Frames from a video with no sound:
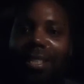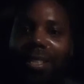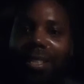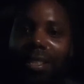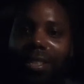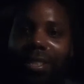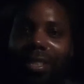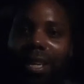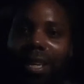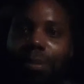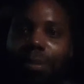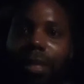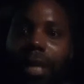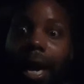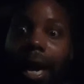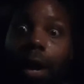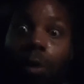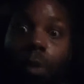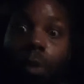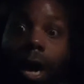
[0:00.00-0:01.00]
you know what I'm saying?
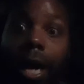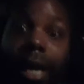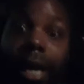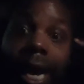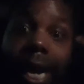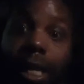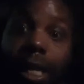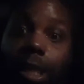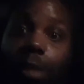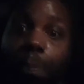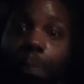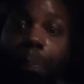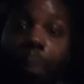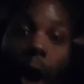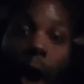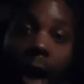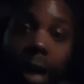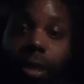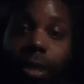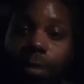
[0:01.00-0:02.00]
And what? He
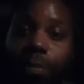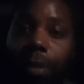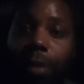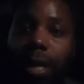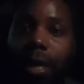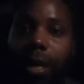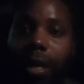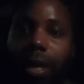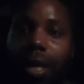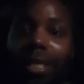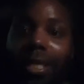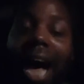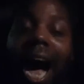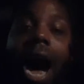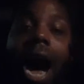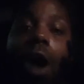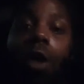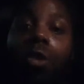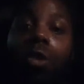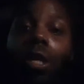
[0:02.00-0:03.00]
sparked me. Because
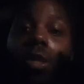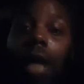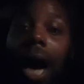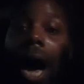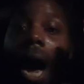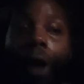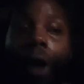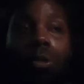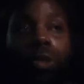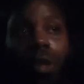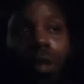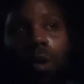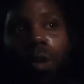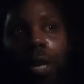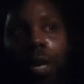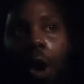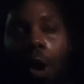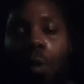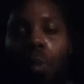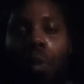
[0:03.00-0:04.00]
I was only
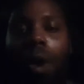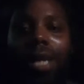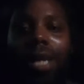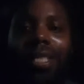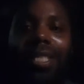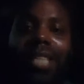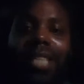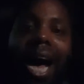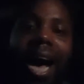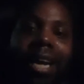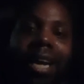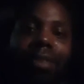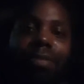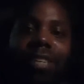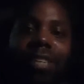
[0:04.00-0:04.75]
on one side of